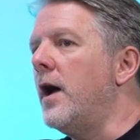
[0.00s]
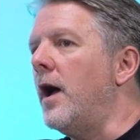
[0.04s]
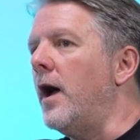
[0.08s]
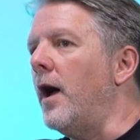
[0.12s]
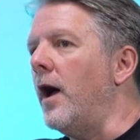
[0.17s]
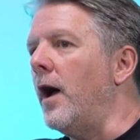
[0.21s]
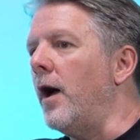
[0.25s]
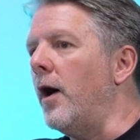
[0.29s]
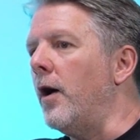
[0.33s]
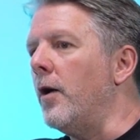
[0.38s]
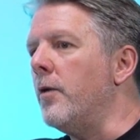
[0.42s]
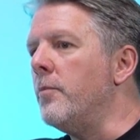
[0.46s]

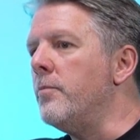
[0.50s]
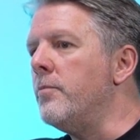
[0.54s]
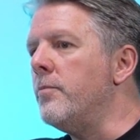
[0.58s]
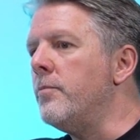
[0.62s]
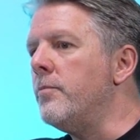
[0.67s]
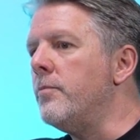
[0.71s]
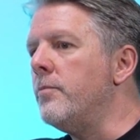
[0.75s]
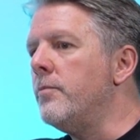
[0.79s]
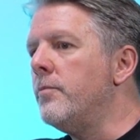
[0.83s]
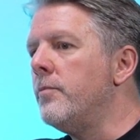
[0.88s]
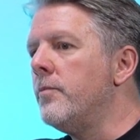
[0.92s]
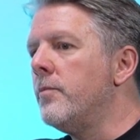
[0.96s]

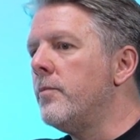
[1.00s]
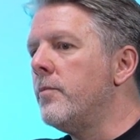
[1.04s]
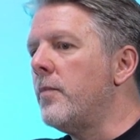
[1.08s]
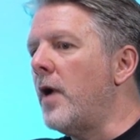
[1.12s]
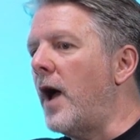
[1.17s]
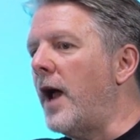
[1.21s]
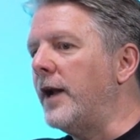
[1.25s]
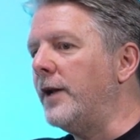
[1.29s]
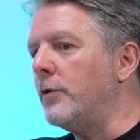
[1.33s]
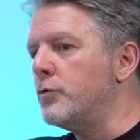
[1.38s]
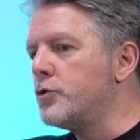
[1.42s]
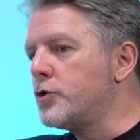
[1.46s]
And
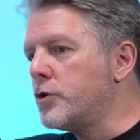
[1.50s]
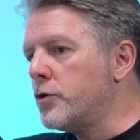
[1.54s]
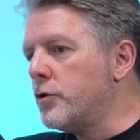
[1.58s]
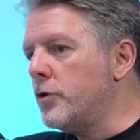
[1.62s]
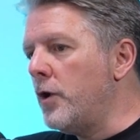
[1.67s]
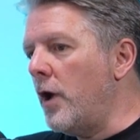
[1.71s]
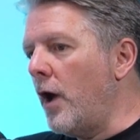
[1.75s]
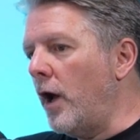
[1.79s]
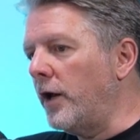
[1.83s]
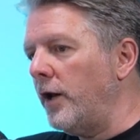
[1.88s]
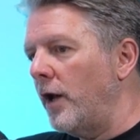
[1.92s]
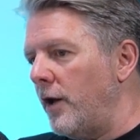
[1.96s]

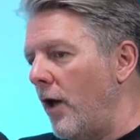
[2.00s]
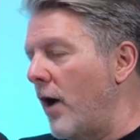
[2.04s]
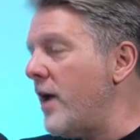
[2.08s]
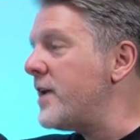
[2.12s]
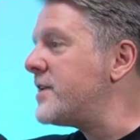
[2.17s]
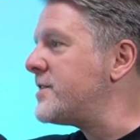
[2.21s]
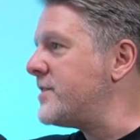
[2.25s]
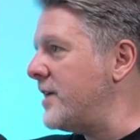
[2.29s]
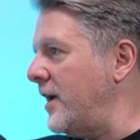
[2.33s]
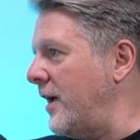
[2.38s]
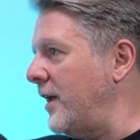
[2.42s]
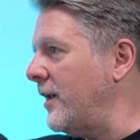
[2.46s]
I
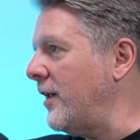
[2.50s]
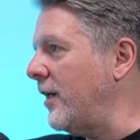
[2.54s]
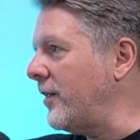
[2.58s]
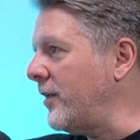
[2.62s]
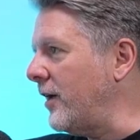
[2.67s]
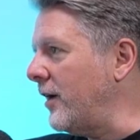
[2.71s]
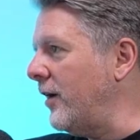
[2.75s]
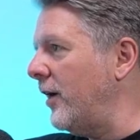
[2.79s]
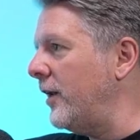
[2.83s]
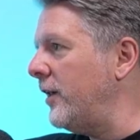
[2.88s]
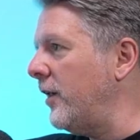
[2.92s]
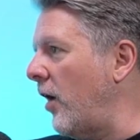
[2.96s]
liked it. And I
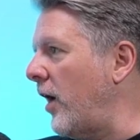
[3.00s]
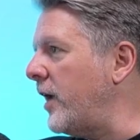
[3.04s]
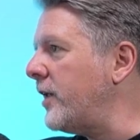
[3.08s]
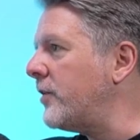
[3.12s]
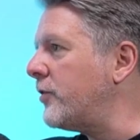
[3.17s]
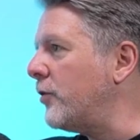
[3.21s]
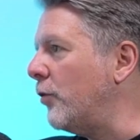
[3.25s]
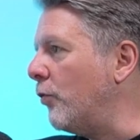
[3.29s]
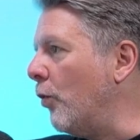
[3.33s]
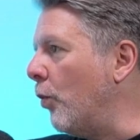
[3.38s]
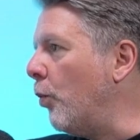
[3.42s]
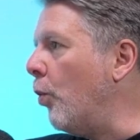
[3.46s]
think I
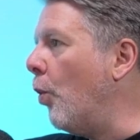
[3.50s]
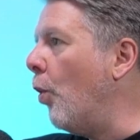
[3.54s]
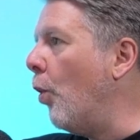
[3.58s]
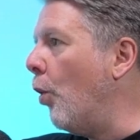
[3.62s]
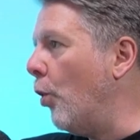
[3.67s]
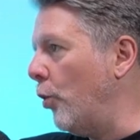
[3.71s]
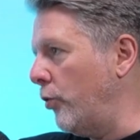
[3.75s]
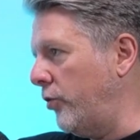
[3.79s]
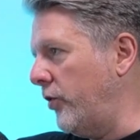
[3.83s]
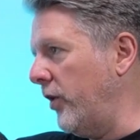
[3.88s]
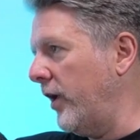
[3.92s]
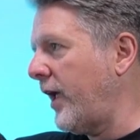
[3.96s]
liked the
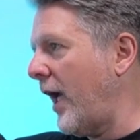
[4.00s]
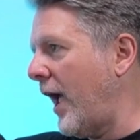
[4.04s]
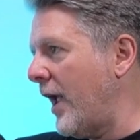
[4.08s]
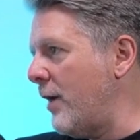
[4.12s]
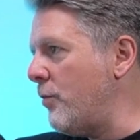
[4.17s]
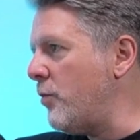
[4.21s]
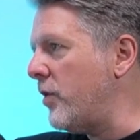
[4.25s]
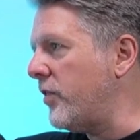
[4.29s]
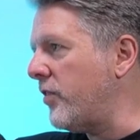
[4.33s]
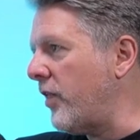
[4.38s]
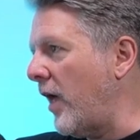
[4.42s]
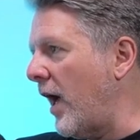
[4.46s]
reward that
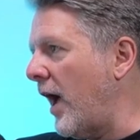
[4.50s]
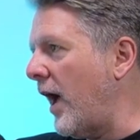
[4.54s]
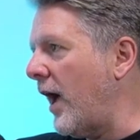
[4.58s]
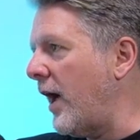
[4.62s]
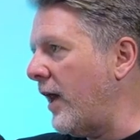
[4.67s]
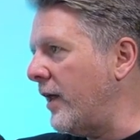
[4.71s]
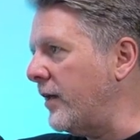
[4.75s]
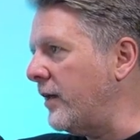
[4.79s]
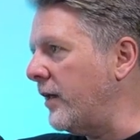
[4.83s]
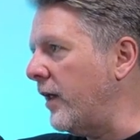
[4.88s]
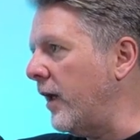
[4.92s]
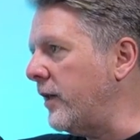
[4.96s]
came with that,
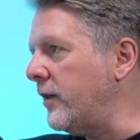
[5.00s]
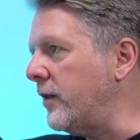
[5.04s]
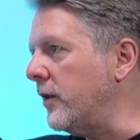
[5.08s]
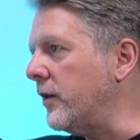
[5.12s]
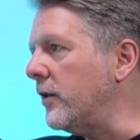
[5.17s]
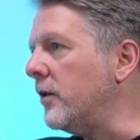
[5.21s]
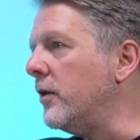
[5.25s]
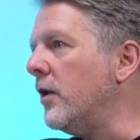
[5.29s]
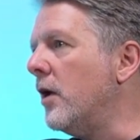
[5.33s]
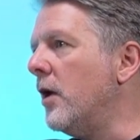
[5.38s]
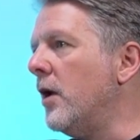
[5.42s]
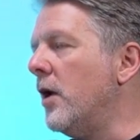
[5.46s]

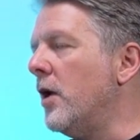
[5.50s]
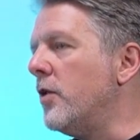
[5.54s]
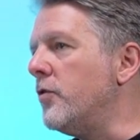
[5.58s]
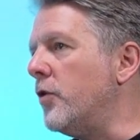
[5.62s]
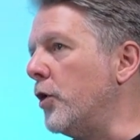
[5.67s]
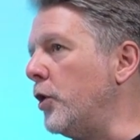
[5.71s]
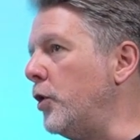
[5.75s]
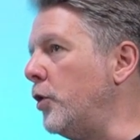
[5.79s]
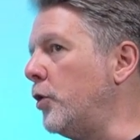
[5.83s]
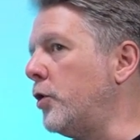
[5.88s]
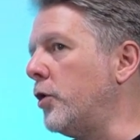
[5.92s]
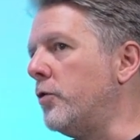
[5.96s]
and that
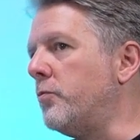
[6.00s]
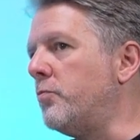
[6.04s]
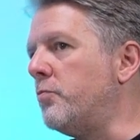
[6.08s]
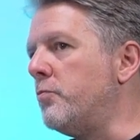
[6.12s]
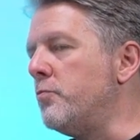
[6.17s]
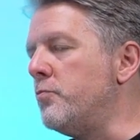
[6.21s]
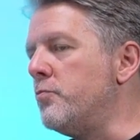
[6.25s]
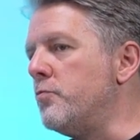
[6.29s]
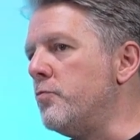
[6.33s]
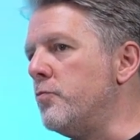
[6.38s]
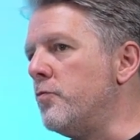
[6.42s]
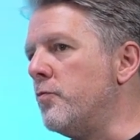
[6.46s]
you could
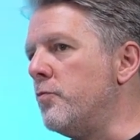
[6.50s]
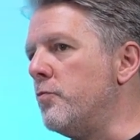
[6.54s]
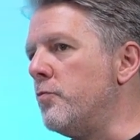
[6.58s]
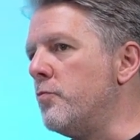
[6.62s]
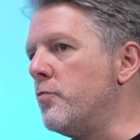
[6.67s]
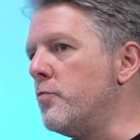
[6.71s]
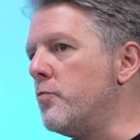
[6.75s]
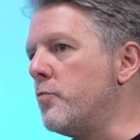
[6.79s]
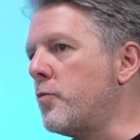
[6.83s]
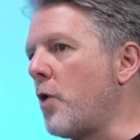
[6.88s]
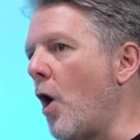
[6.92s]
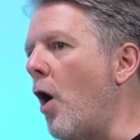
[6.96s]

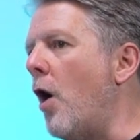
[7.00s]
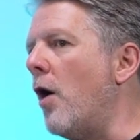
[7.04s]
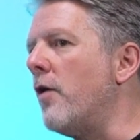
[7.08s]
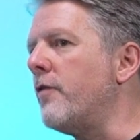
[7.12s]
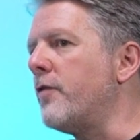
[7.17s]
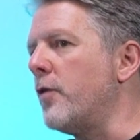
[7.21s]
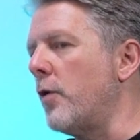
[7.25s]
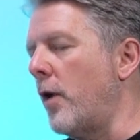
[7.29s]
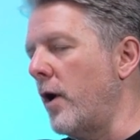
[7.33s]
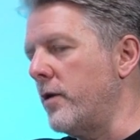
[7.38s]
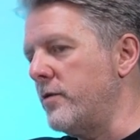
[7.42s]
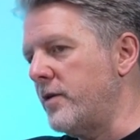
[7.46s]
carve
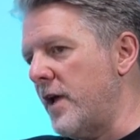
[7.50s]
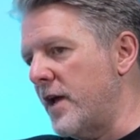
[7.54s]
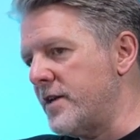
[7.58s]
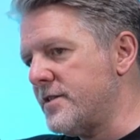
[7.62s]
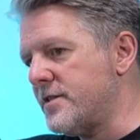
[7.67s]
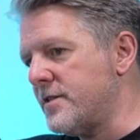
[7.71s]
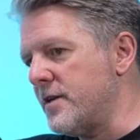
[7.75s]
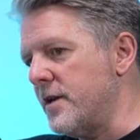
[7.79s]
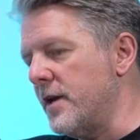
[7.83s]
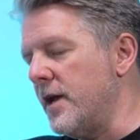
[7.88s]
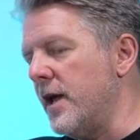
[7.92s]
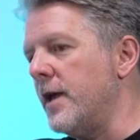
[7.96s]
your own
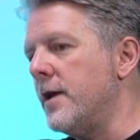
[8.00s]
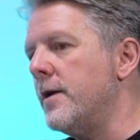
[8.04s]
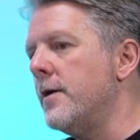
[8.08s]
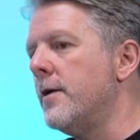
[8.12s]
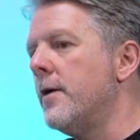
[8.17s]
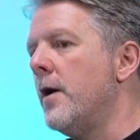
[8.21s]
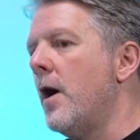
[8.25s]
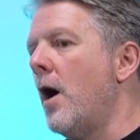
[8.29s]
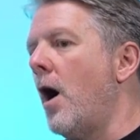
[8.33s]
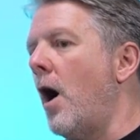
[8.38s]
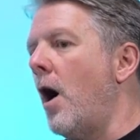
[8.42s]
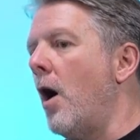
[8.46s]
destiny.
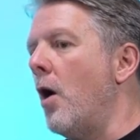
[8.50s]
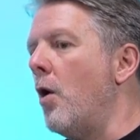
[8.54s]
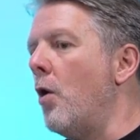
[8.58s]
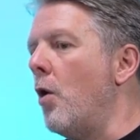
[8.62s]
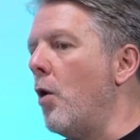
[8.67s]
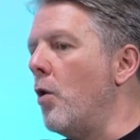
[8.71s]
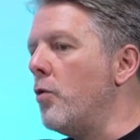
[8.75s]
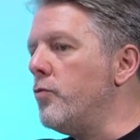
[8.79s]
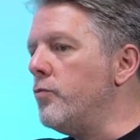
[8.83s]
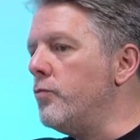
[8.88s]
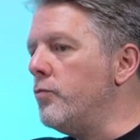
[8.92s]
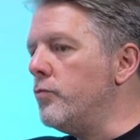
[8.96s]

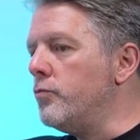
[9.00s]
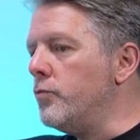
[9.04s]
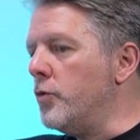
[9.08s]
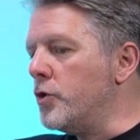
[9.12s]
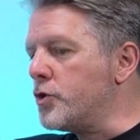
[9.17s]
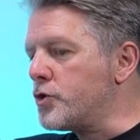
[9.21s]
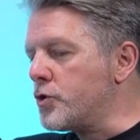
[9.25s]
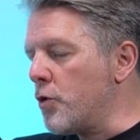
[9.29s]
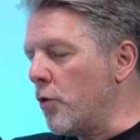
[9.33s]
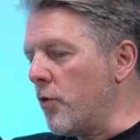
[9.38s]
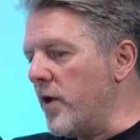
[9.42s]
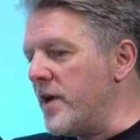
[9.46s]
The
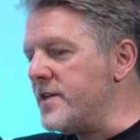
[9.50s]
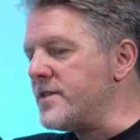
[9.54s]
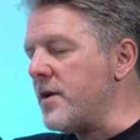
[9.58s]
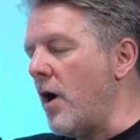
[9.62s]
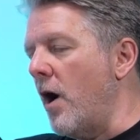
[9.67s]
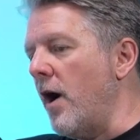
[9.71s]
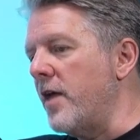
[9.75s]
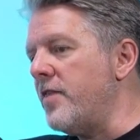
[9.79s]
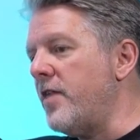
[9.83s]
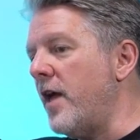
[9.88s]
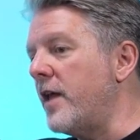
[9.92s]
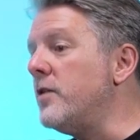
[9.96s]
story is
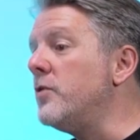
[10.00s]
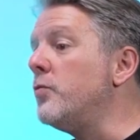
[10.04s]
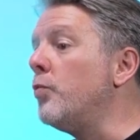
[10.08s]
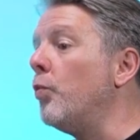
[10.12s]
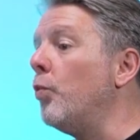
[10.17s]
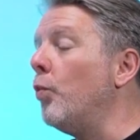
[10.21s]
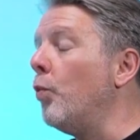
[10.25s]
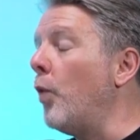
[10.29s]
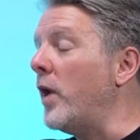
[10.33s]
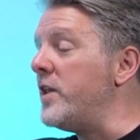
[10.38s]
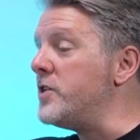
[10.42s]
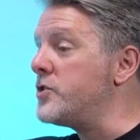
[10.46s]
I then
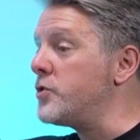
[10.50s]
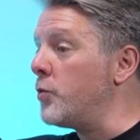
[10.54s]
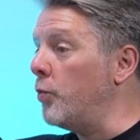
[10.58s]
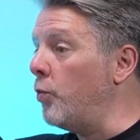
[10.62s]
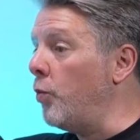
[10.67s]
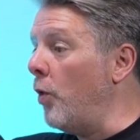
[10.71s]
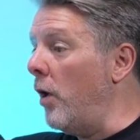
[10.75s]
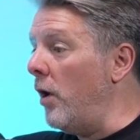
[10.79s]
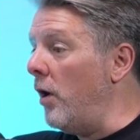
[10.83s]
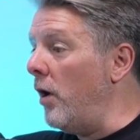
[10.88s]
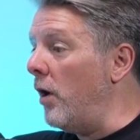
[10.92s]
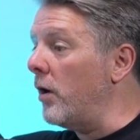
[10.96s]
went to
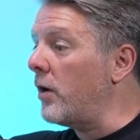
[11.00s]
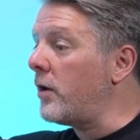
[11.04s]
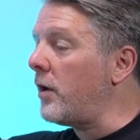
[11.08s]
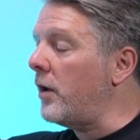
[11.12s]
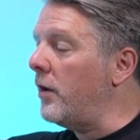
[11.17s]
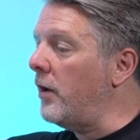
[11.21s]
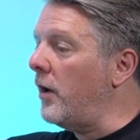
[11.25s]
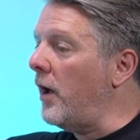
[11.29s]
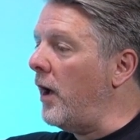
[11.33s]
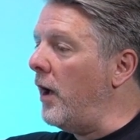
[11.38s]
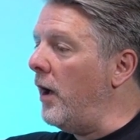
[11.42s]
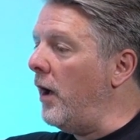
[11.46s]
work
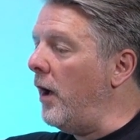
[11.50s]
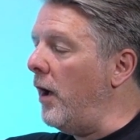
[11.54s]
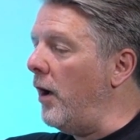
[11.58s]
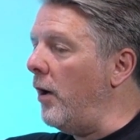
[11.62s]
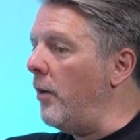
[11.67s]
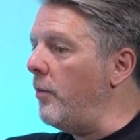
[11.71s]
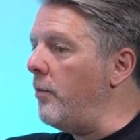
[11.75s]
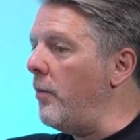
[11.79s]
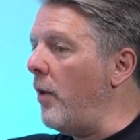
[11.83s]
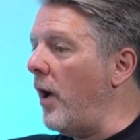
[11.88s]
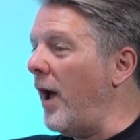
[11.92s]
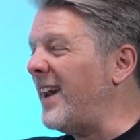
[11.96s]

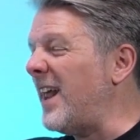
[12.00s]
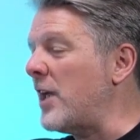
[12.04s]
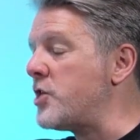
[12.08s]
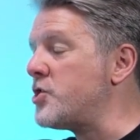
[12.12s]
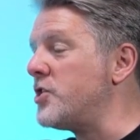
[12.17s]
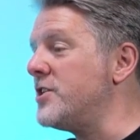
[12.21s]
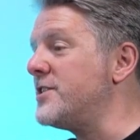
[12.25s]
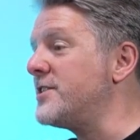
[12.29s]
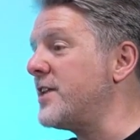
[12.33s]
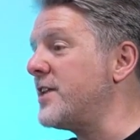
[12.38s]
and actually